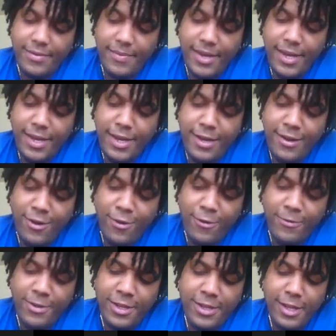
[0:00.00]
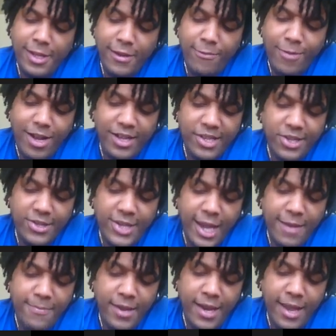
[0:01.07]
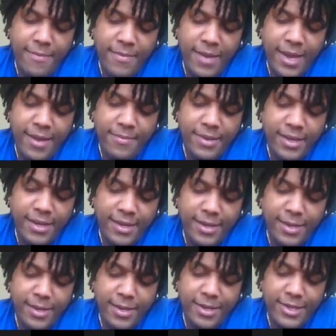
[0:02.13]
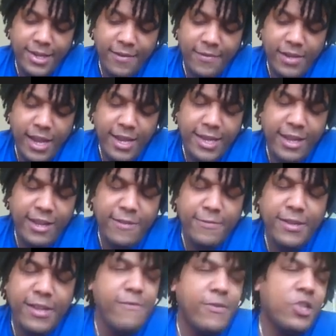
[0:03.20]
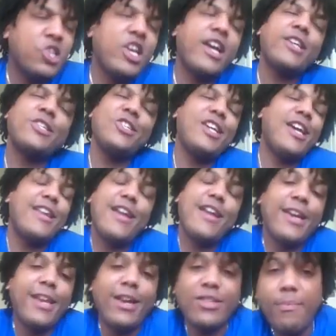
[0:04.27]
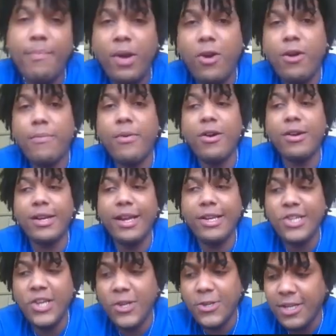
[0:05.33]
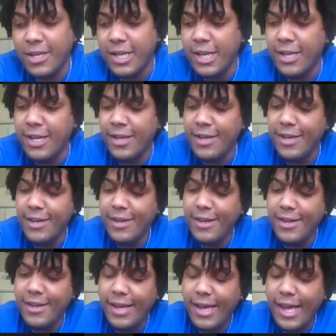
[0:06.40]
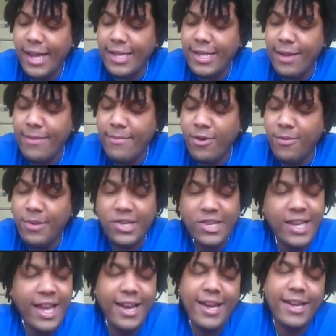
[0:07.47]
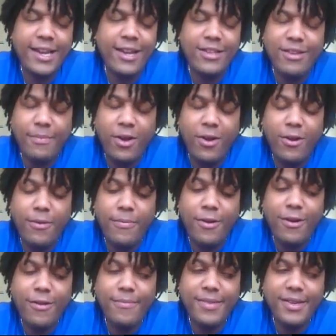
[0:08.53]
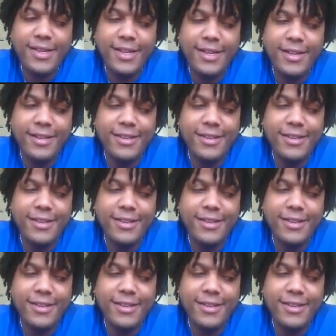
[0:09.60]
And hopefully Liv watching tape of that, man, because if they give Liv a shot, she got to knock it out the ballpark like Shelton did at that moment. She got to knock it out the ballpark because...